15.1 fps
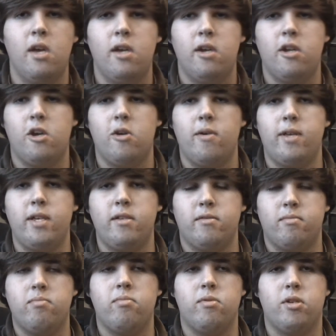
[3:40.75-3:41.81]
You know,
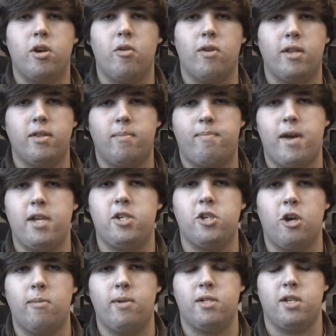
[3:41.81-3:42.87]
he's going in the pet
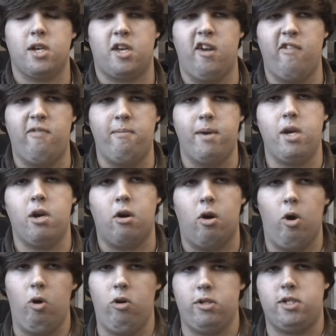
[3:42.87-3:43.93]
shop and he's like, "Give me a
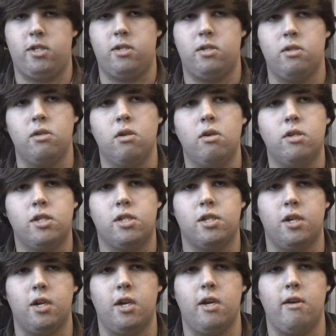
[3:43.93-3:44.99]
horse,
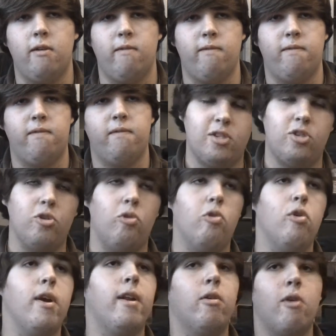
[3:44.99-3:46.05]
slave."
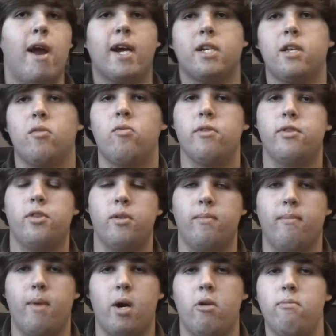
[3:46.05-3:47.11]
Thor interacting with the
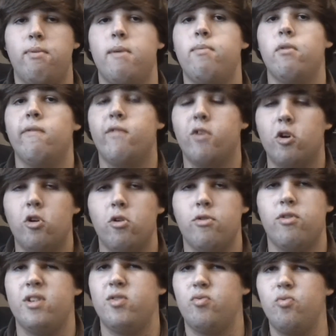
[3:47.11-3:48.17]
modern people of
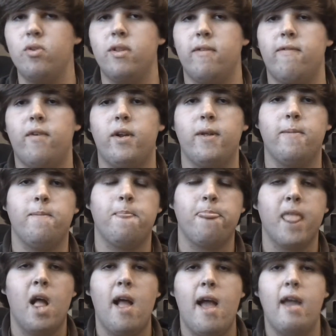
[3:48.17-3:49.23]
Earth is really funny.
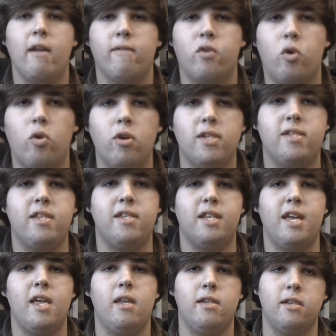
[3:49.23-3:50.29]
And of course,
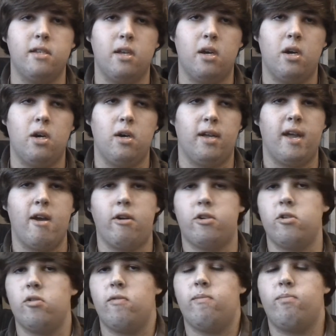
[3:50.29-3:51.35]
this is a
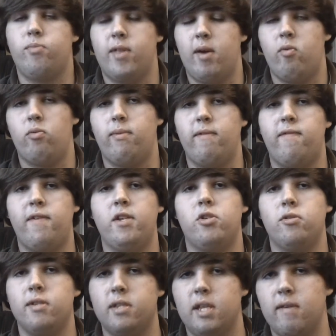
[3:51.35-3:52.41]
character that will be
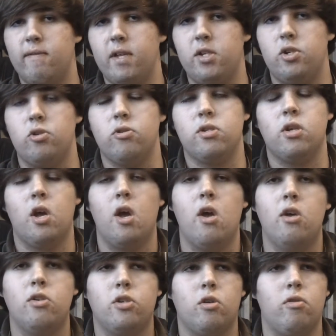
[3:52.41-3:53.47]
featured in the Avengers.
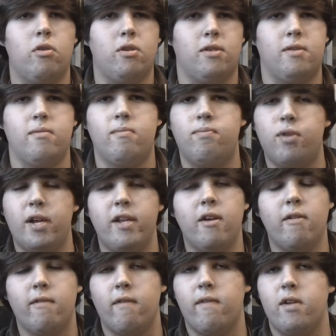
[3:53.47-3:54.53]
So there's plenty
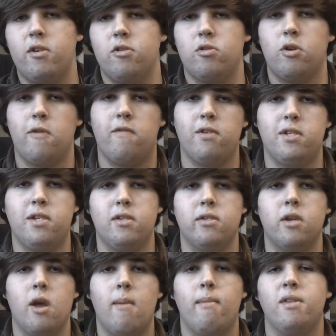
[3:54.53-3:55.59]
of Avengers
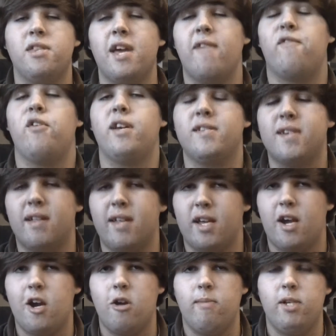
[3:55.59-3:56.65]
references, but thankfully it's not like
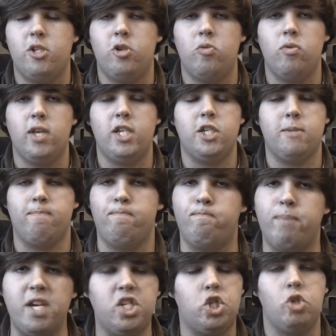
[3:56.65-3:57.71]
Iron Man 2 where they just
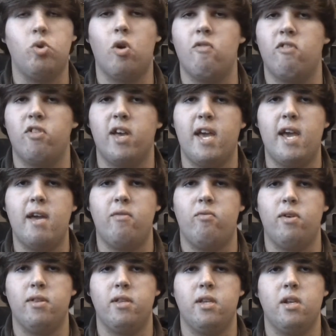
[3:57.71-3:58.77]
beat you over the head
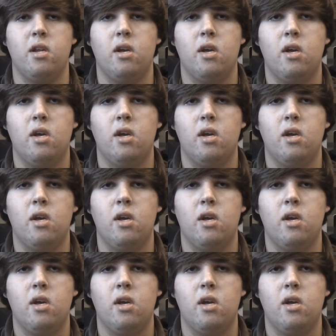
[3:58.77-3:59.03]
with it.